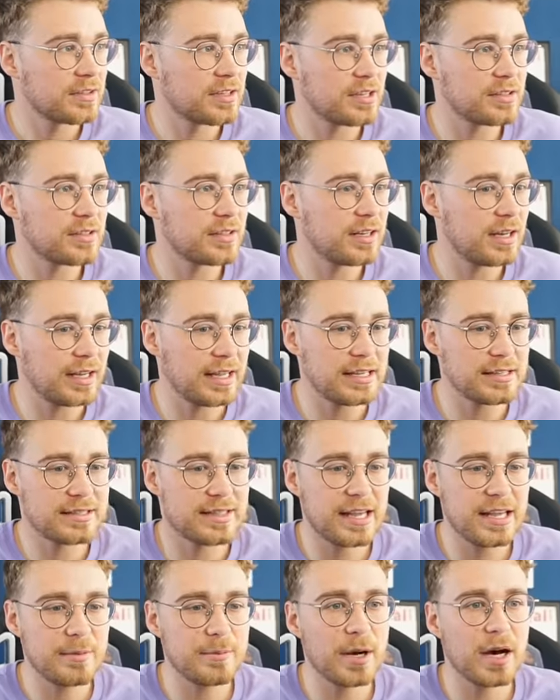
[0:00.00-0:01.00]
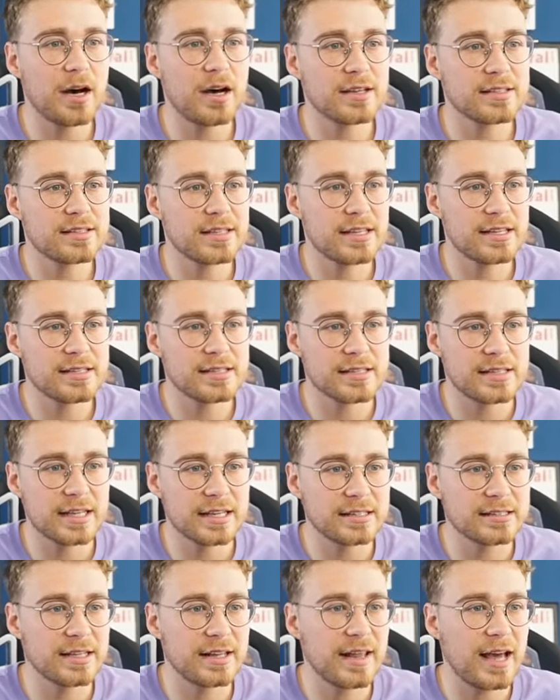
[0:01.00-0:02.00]
as in like his key passes and
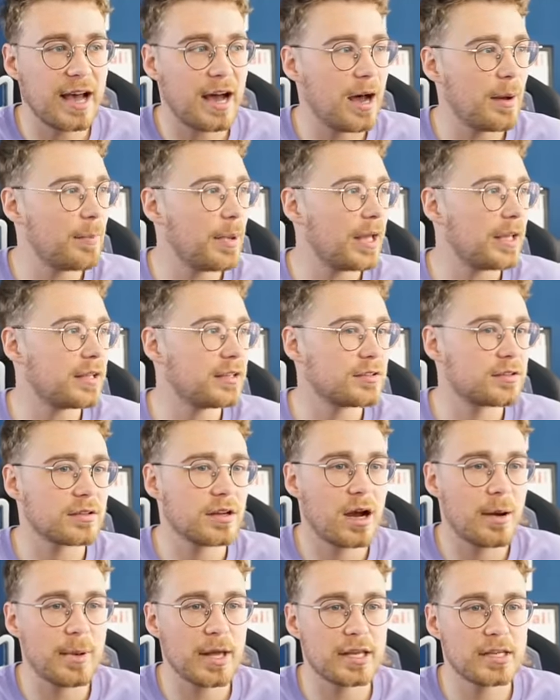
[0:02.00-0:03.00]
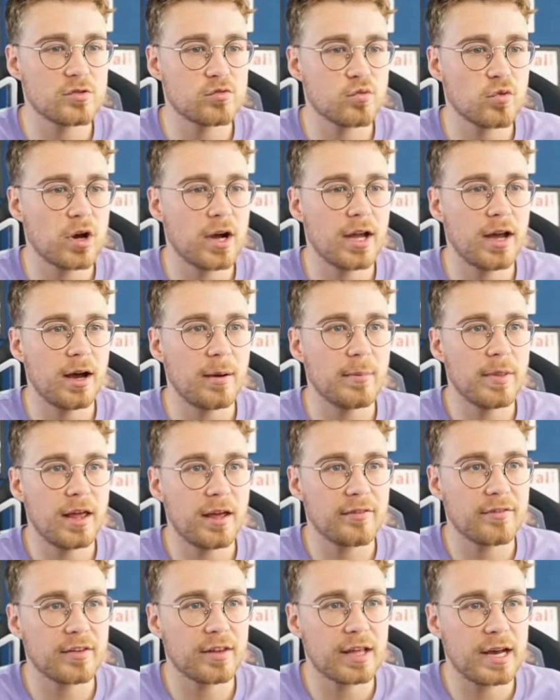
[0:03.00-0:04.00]
things like that, I bet he's right up there
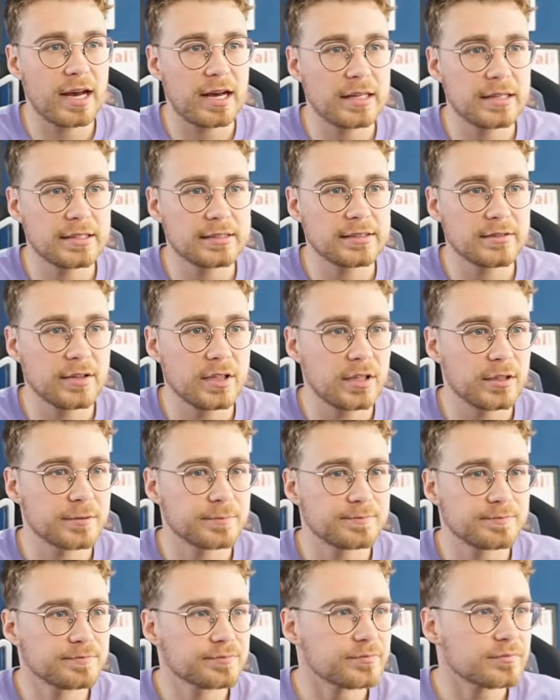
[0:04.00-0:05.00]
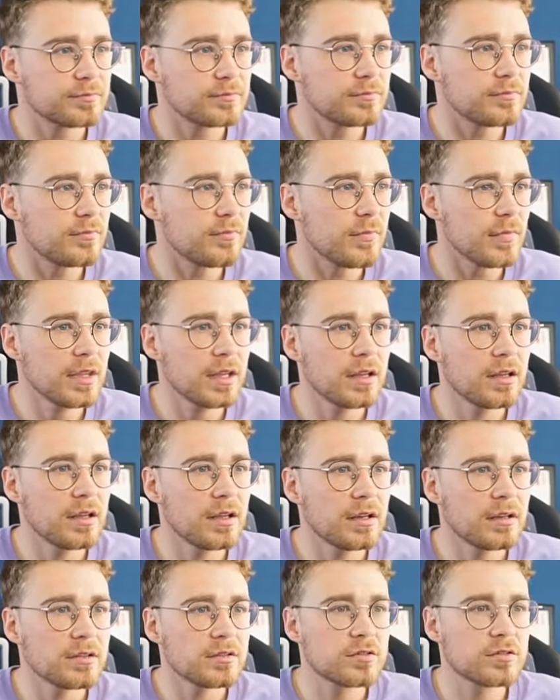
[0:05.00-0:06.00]
for that. Let's have a look.
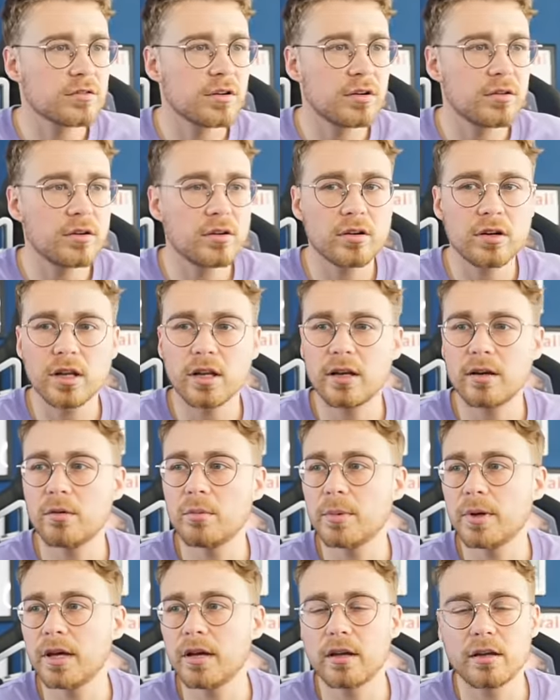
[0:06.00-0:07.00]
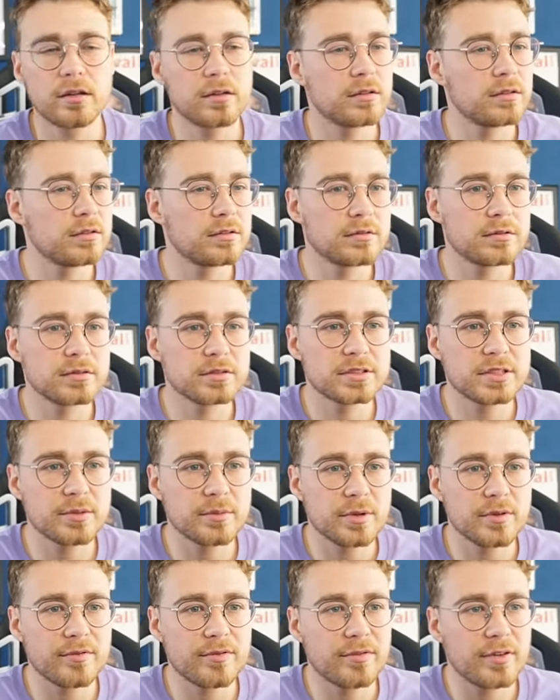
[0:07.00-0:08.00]
Roll along a little bit. See if we
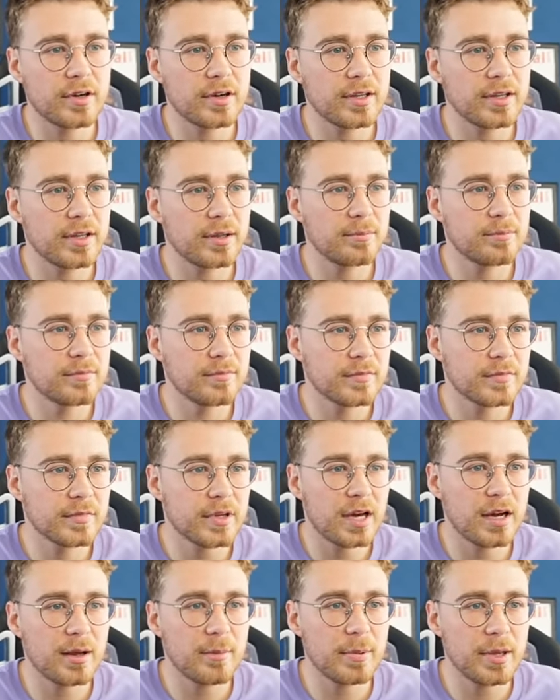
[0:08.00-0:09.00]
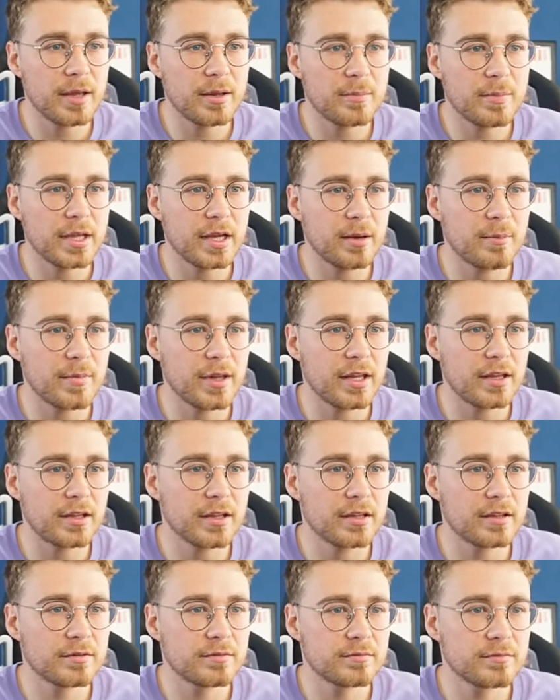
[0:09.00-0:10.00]
can find him. I bet he'd be up there, you
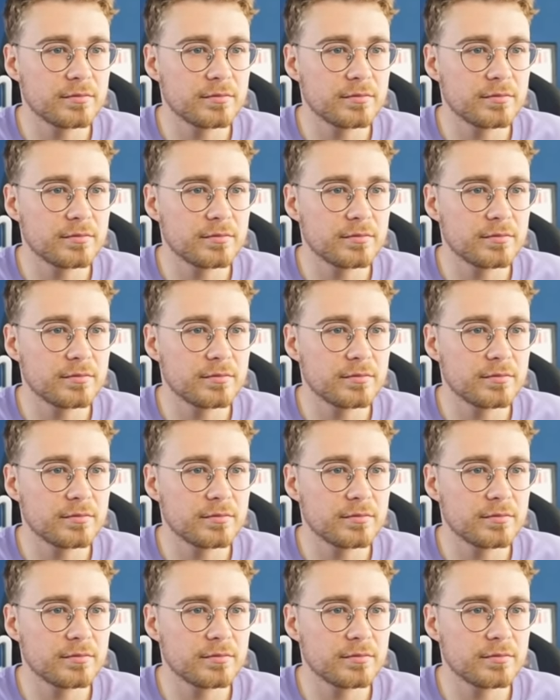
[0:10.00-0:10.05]
know.